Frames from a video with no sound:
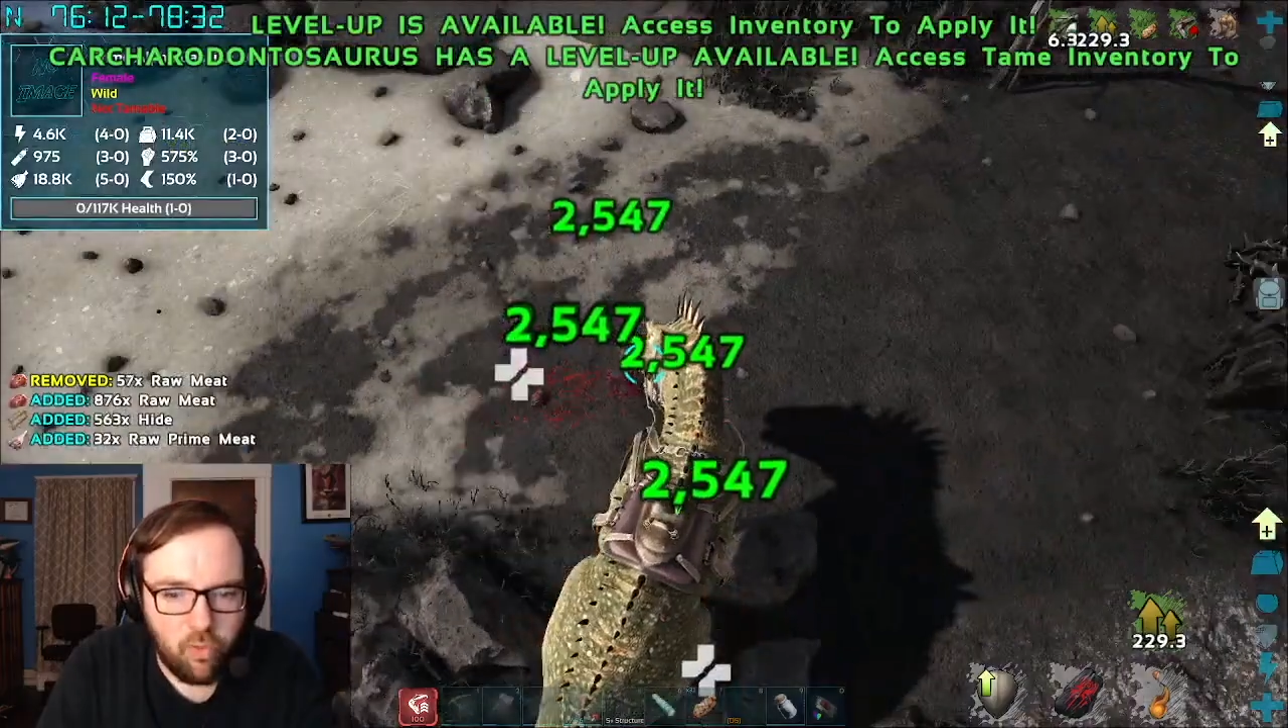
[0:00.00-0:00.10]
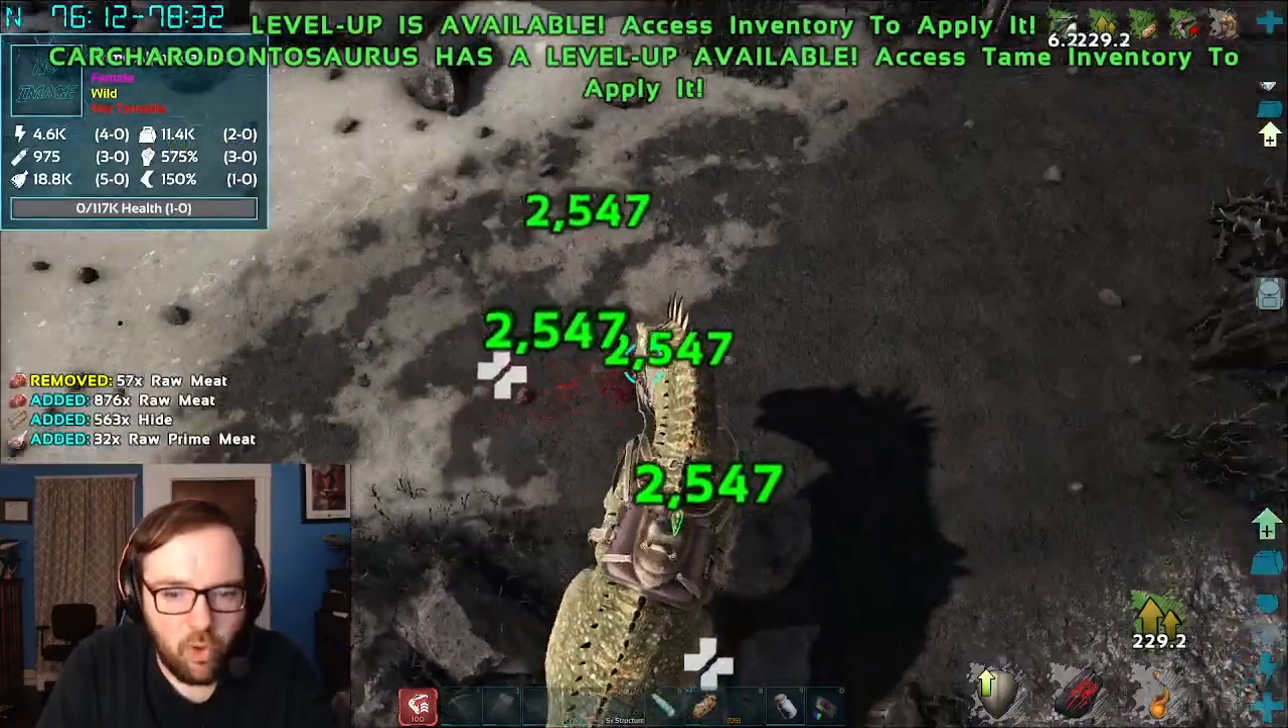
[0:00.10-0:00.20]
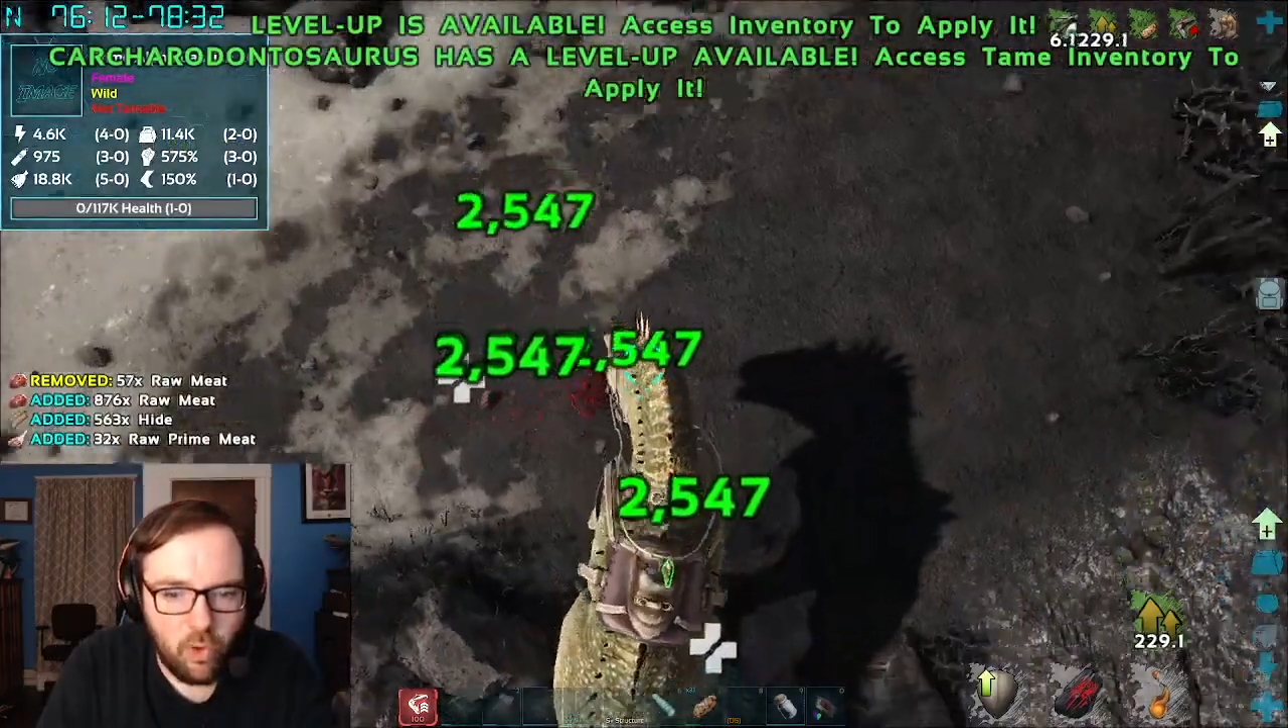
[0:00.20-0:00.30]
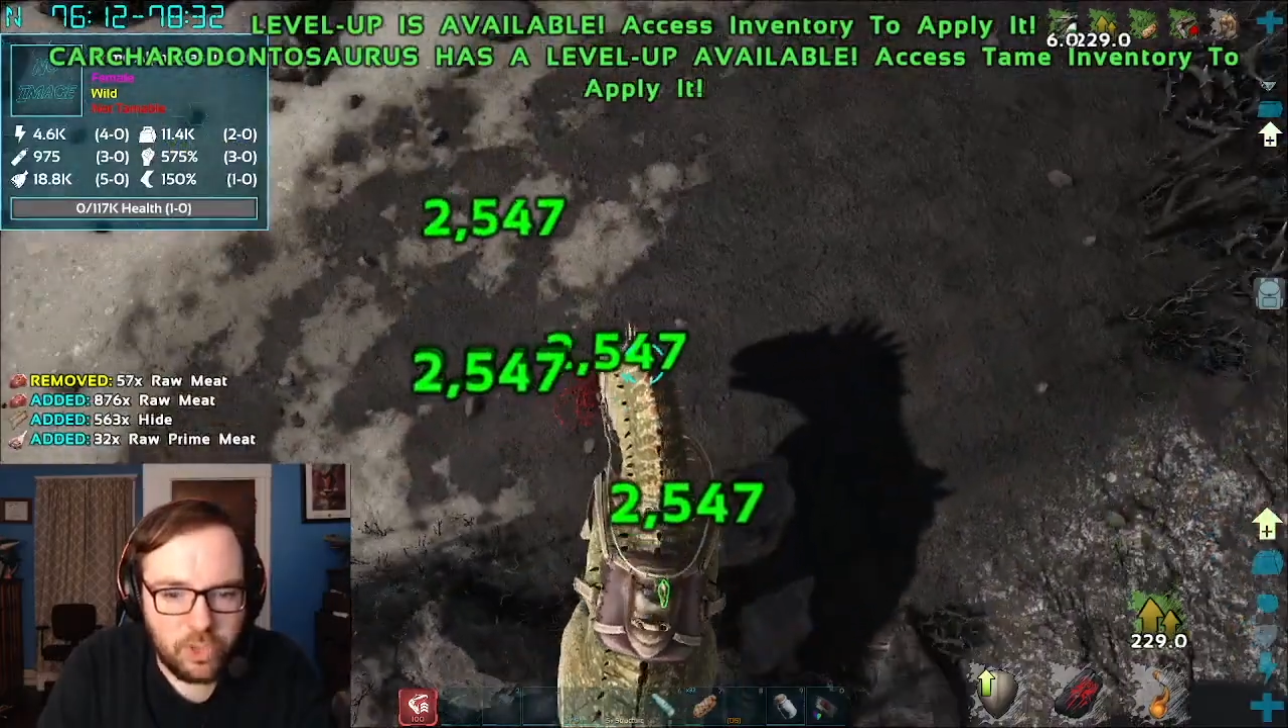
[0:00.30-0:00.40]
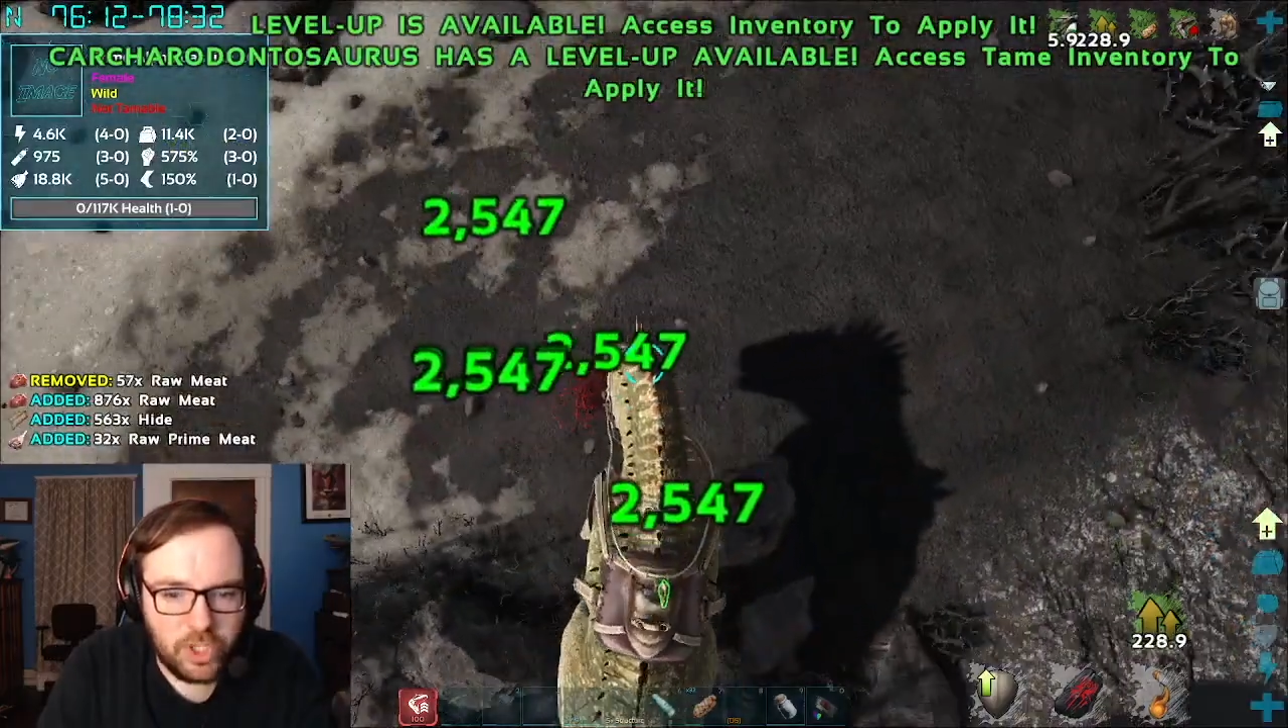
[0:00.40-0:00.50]

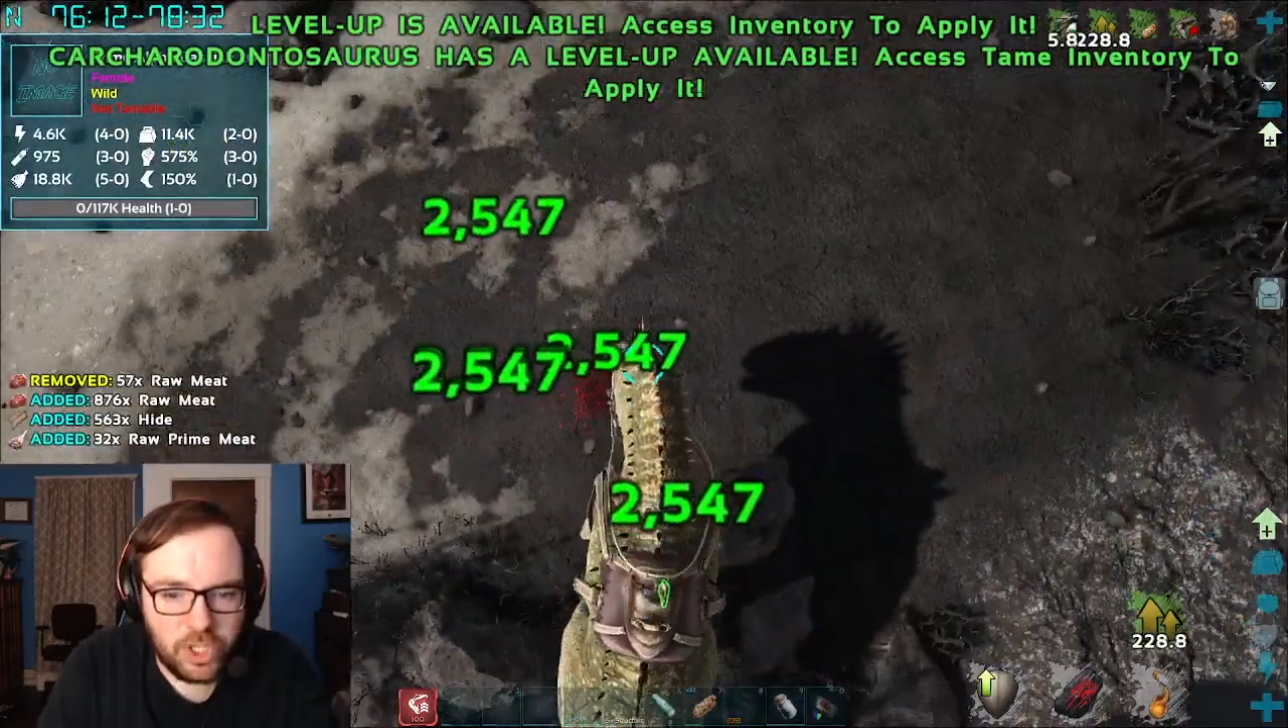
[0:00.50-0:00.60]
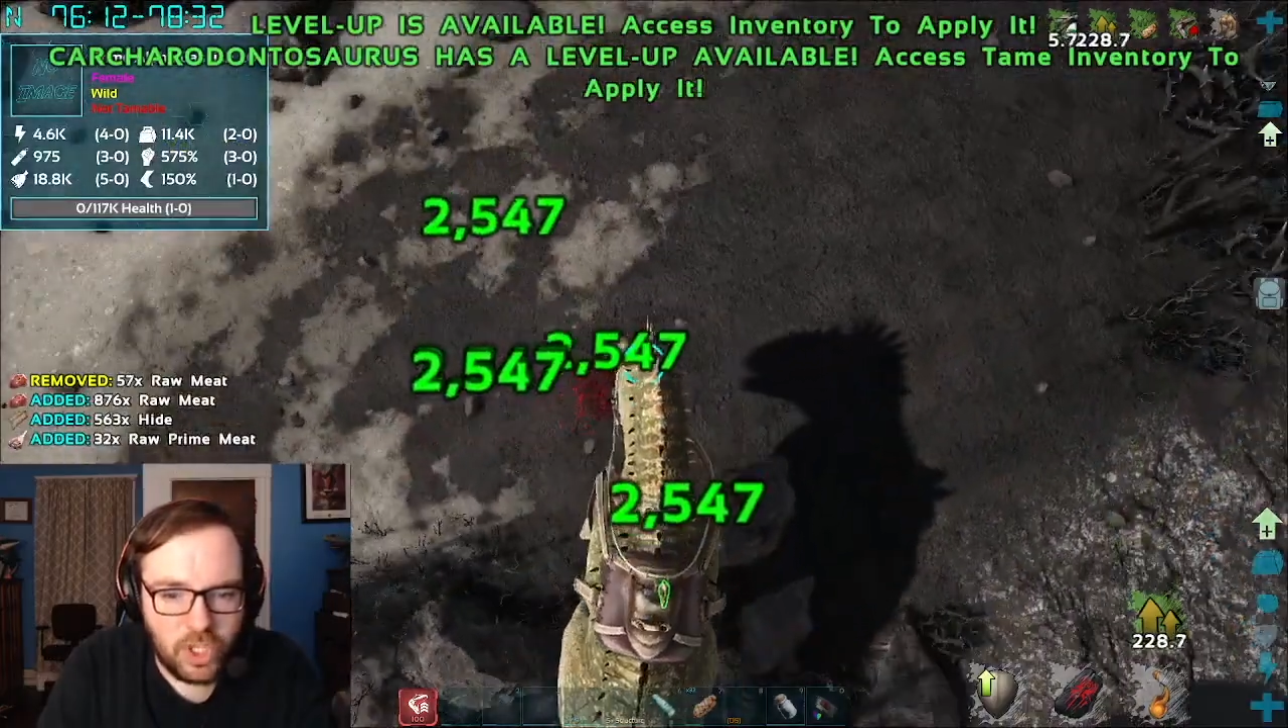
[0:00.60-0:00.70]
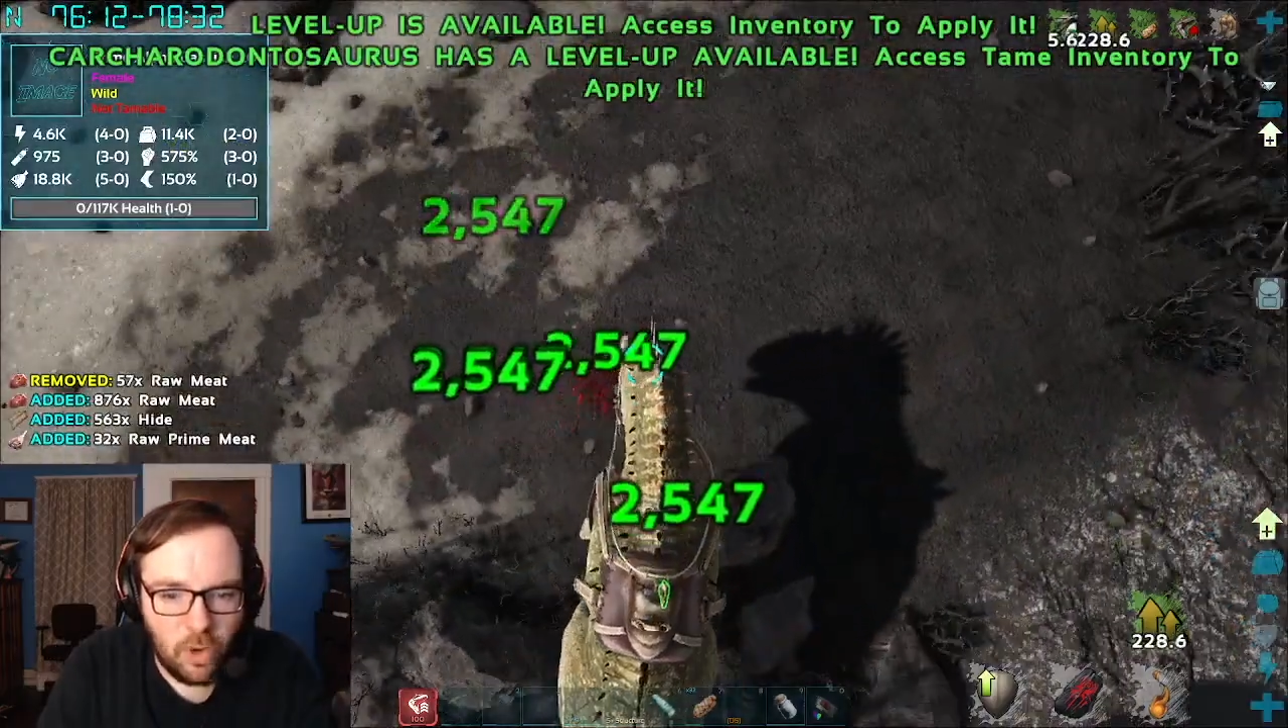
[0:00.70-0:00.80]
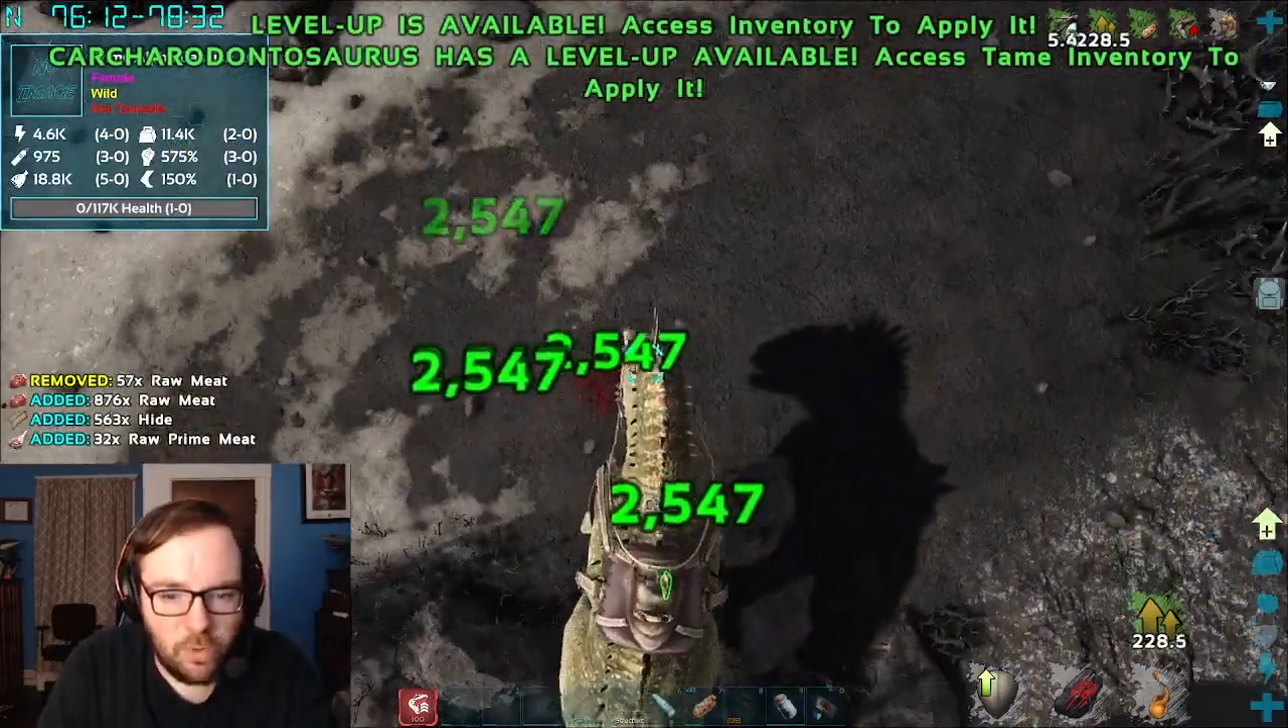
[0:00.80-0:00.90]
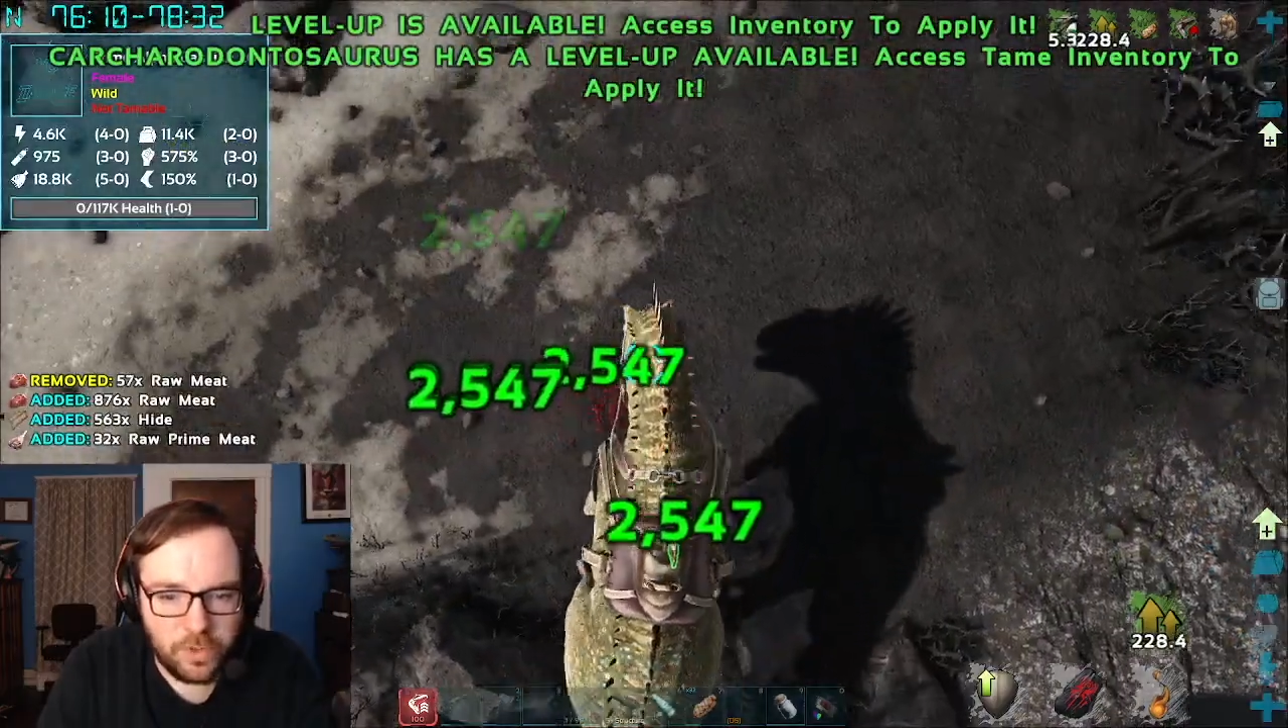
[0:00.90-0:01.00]
rune
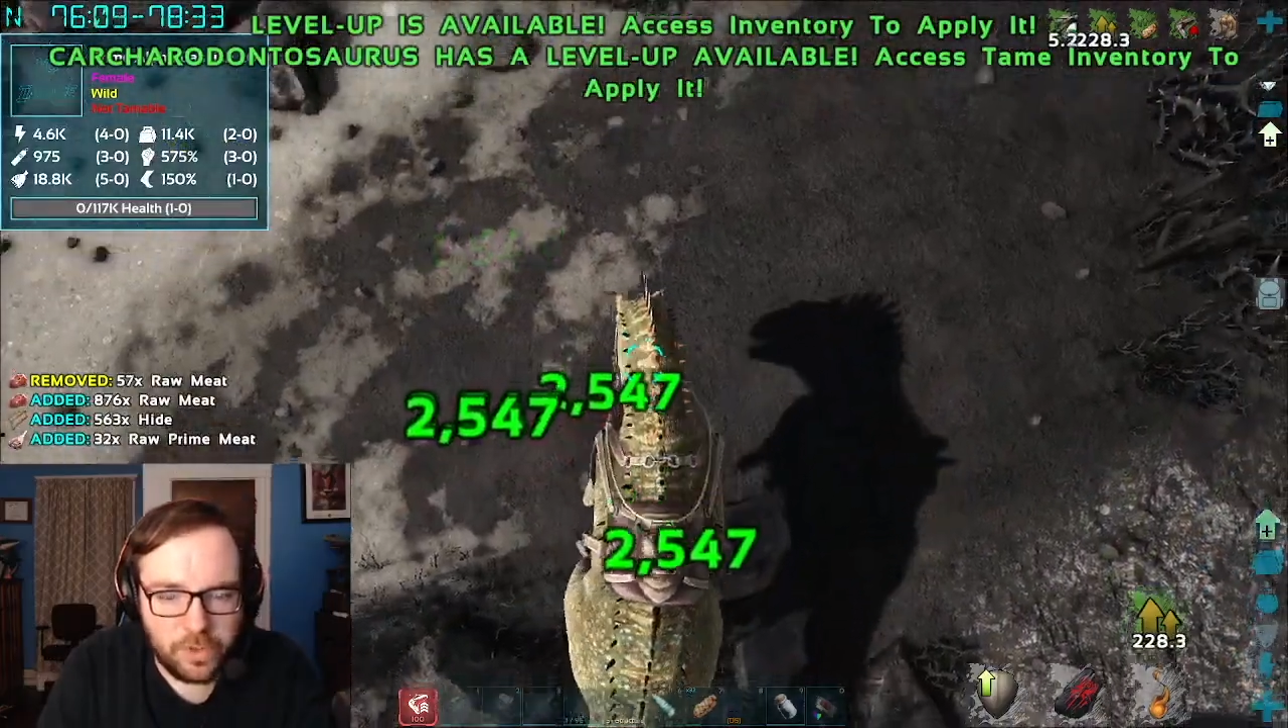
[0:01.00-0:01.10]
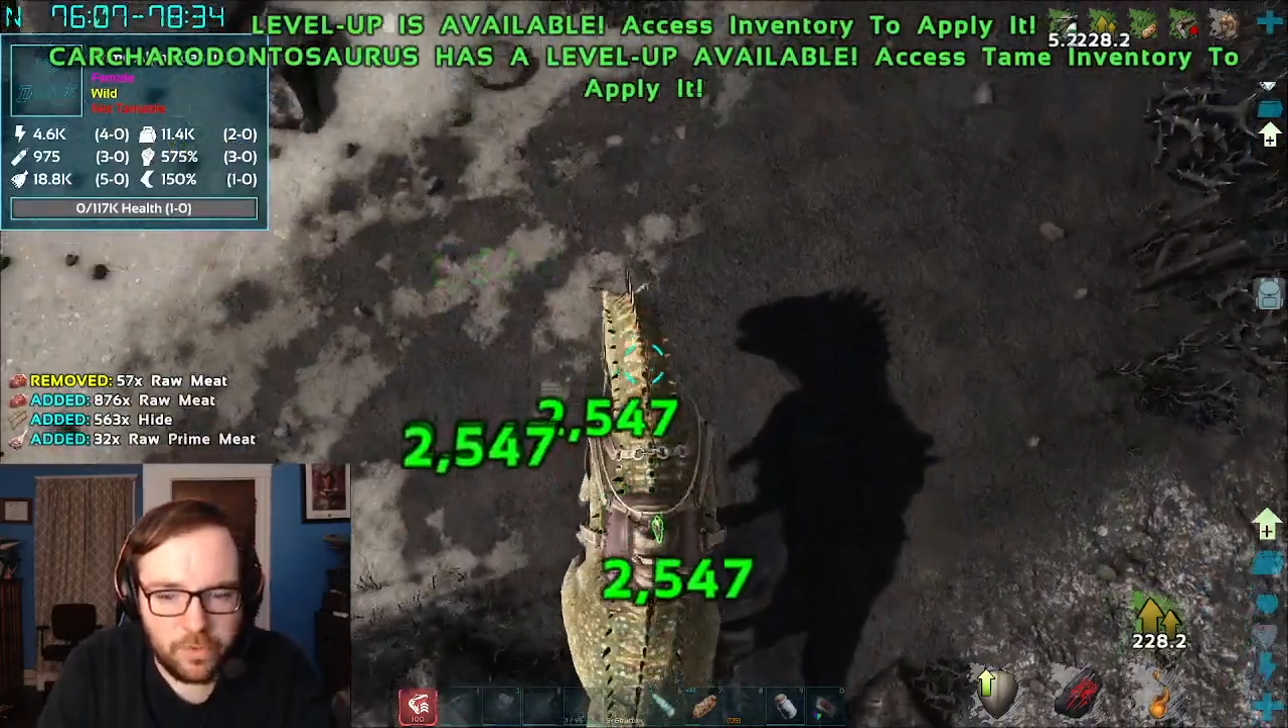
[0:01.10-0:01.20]
stones